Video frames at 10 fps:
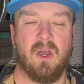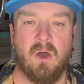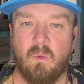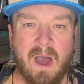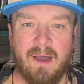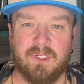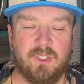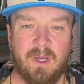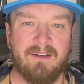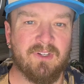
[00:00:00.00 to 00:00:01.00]
why would
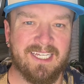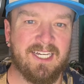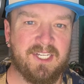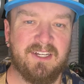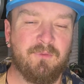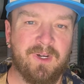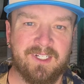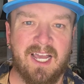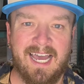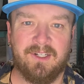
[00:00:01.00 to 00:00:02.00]
you ever get a different
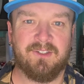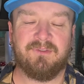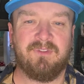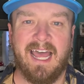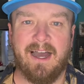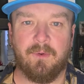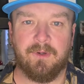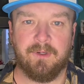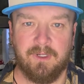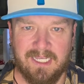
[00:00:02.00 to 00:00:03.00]
kind of
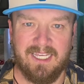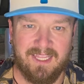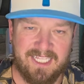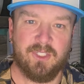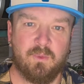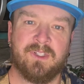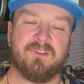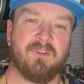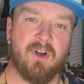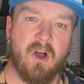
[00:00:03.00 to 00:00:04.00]
flour? This one's
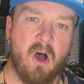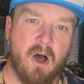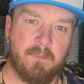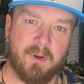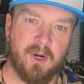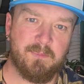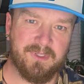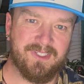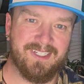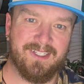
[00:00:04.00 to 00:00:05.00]
for all
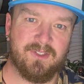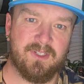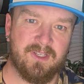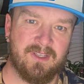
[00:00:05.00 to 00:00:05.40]
purposes.